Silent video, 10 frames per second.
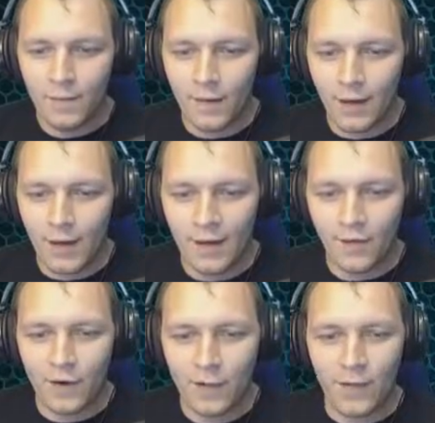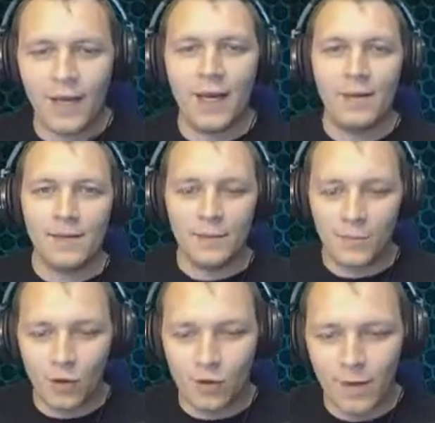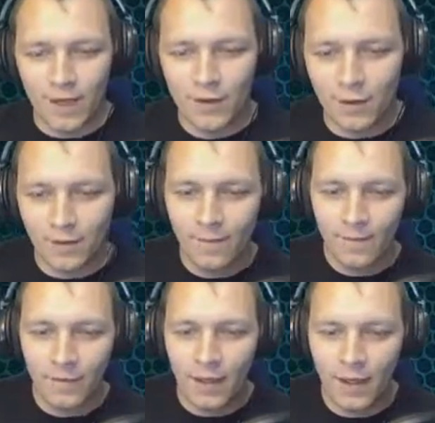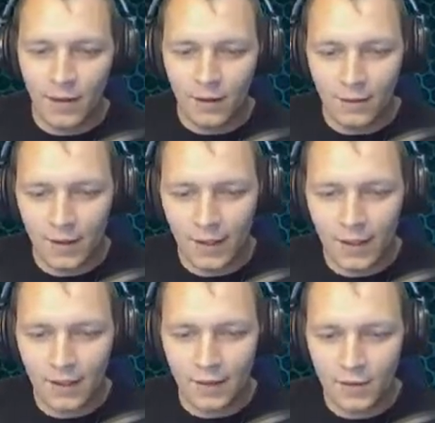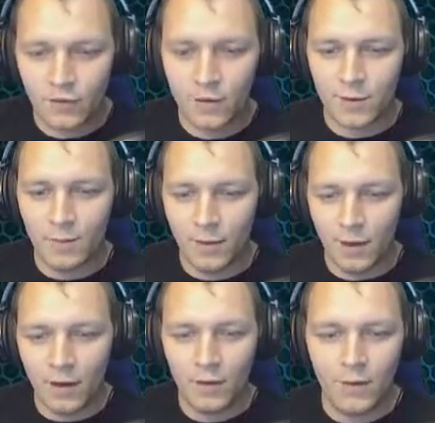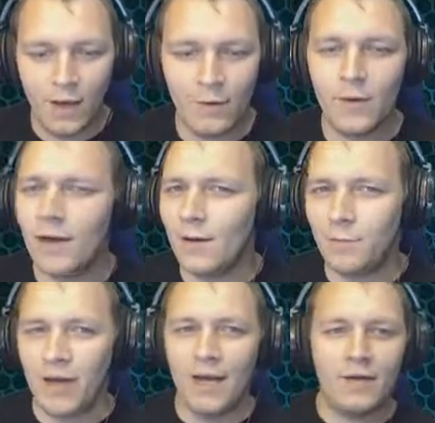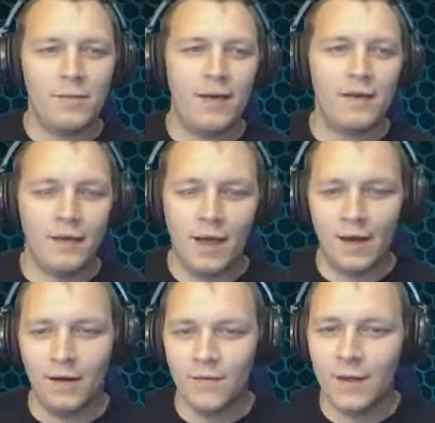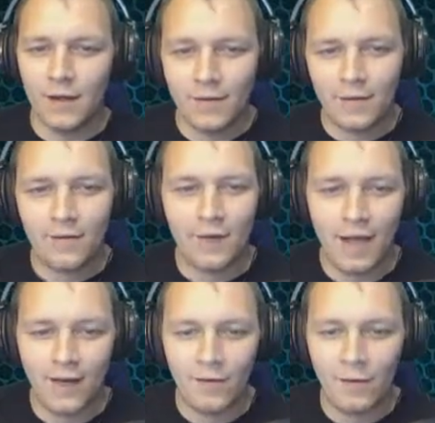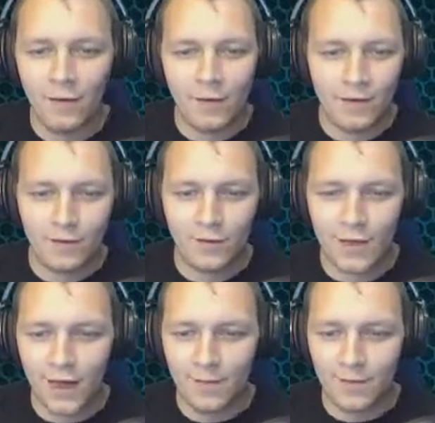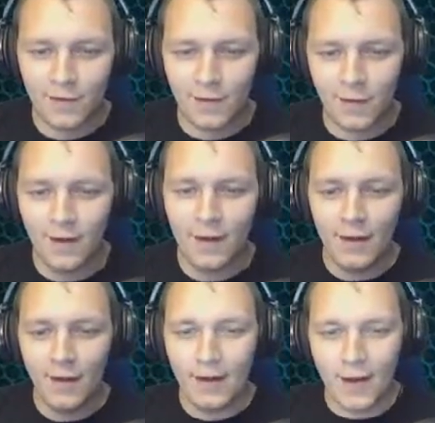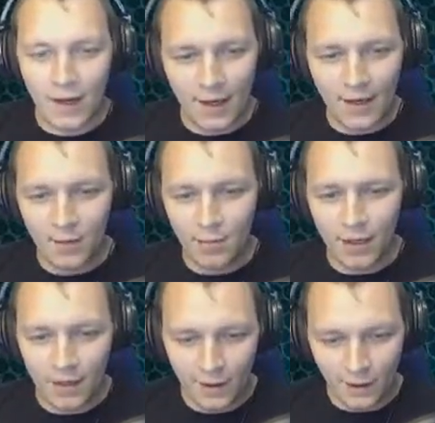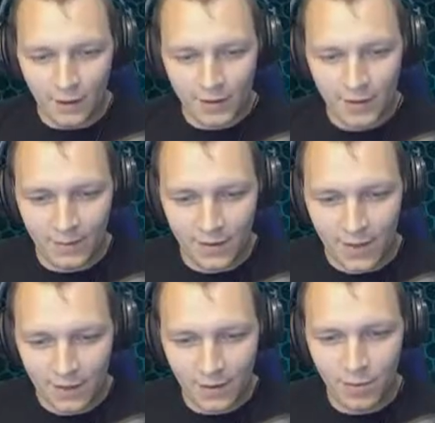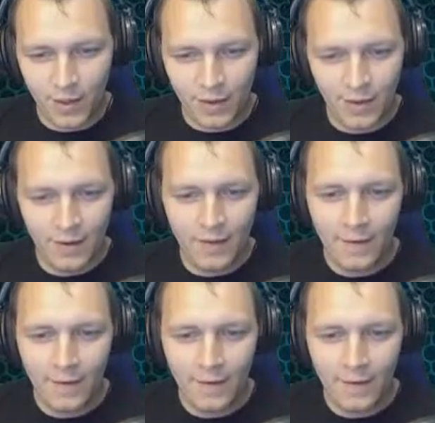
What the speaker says: But any free-to-play games I do mention, I'll link in the description below. And we are not paid to mention any of these at all. It's just games that I'd like to play or Snabbis likes to play.